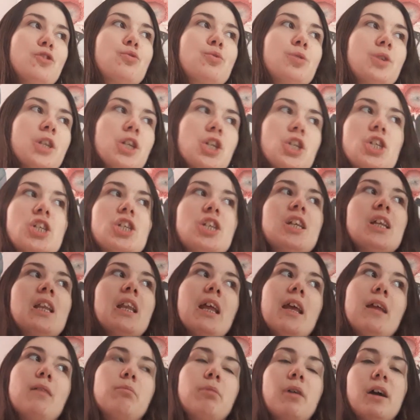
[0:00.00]
tradition
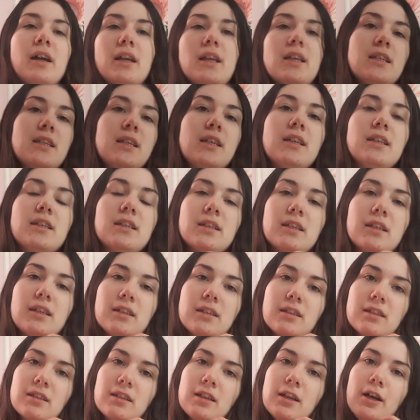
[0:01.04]
and pisces
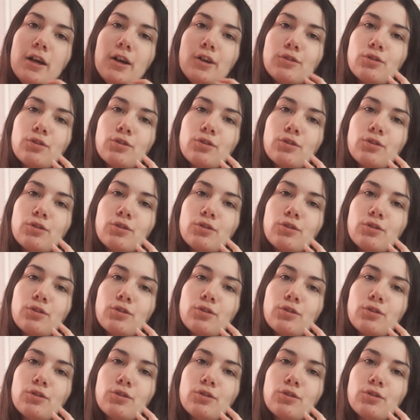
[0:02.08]
is